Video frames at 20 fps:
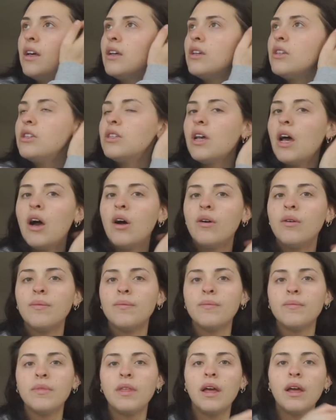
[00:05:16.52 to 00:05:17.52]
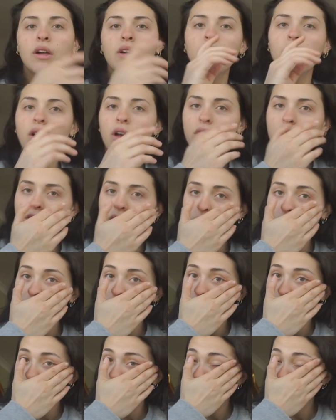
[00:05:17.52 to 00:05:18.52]
So that could also
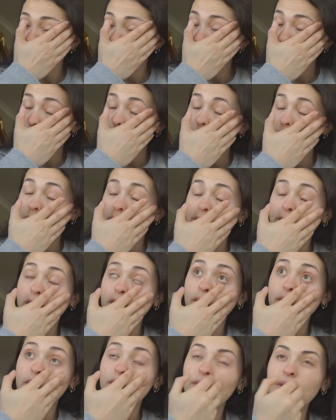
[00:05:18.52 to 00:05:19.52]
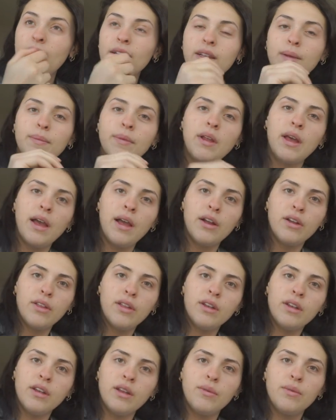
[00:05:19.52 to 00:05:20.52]
have to do with the fact I'm in
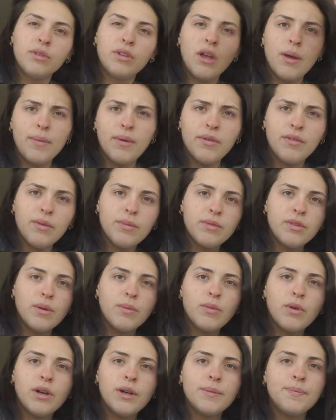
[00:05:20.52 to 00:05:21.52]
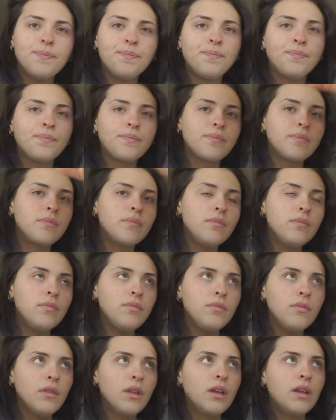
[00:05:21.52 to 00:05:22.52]
Ireland and it was coming from somewhere
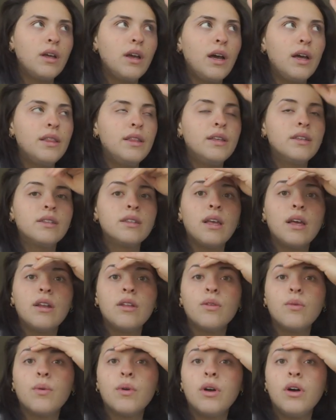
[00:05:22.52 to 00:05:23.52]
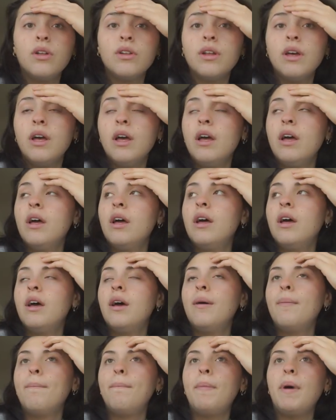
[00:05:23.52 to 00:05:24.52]
on this side of the world.
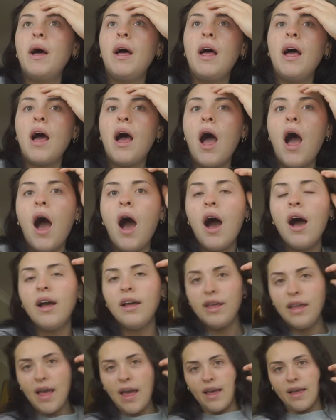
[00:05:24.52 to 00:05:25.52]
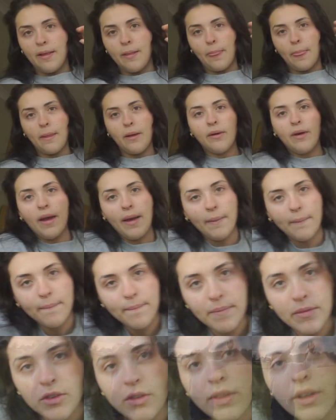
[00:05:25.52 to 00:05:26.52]
But yay. Okay,
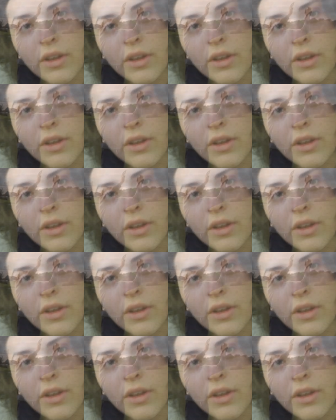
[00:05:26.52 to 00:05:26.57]
so